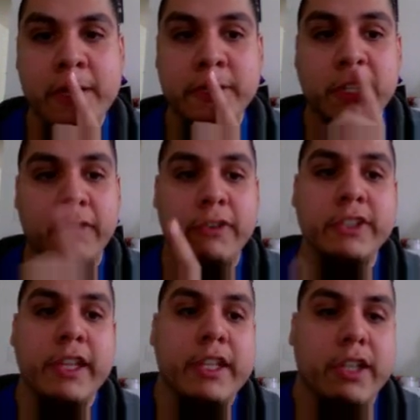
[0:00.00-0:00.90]
So the
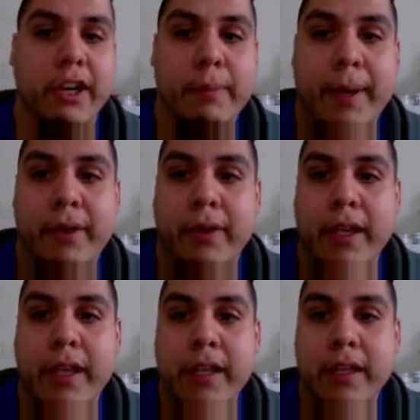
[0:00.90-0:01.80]
first thing they talk
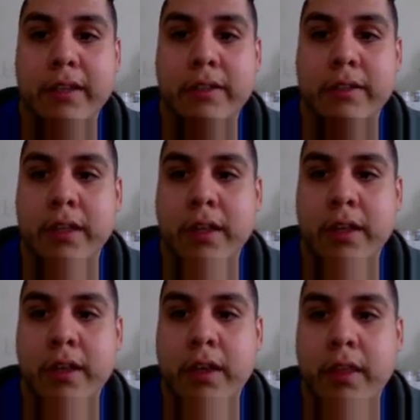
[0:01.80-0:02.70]
about is
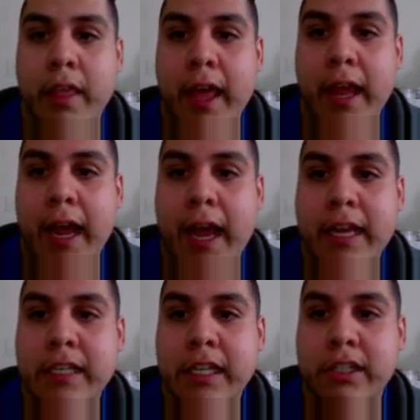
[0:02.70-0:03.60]
that
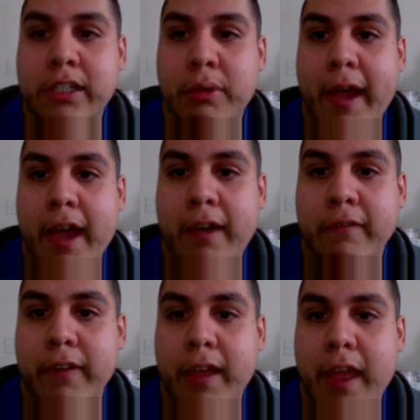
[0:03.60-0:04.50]
I need to
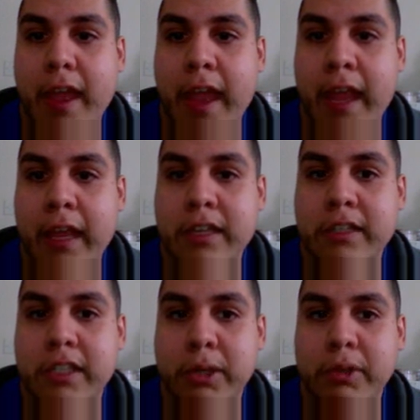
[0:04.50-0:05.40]
have a
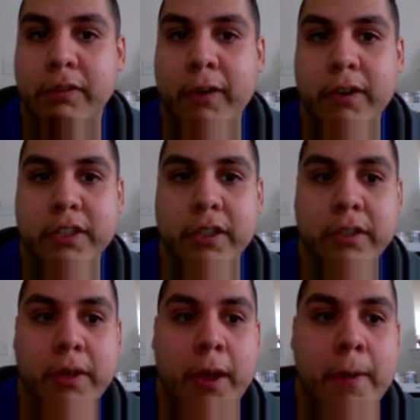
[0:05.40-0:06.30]
continuous
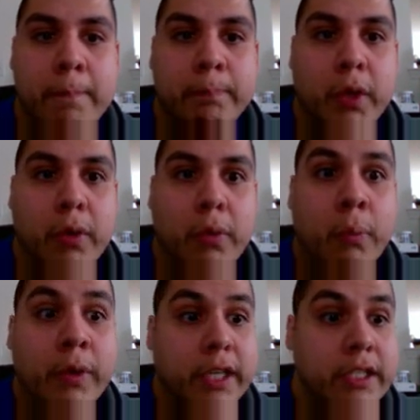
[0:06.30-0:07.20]
function,
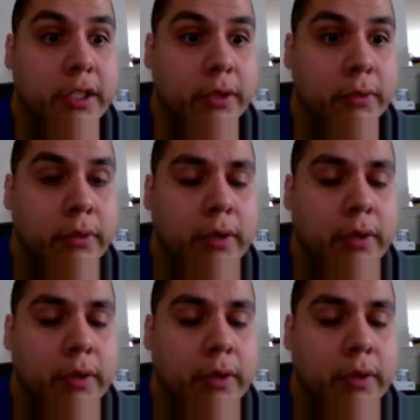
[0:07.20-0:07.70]
which I do.